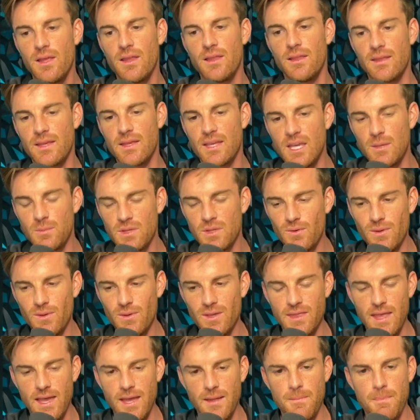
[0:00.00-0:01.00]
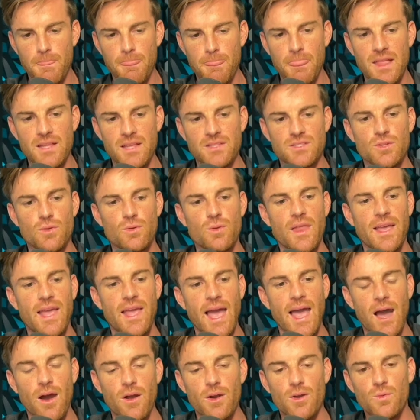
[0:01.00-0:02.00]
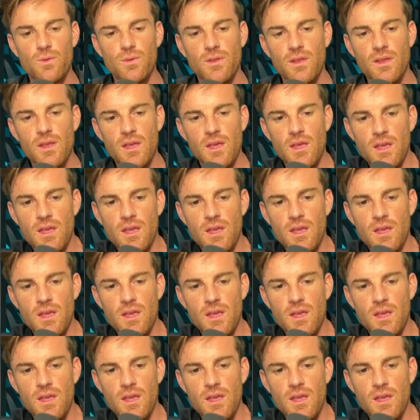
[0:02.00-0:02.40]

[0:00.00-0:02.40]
And they keep doing that. And so, like, how do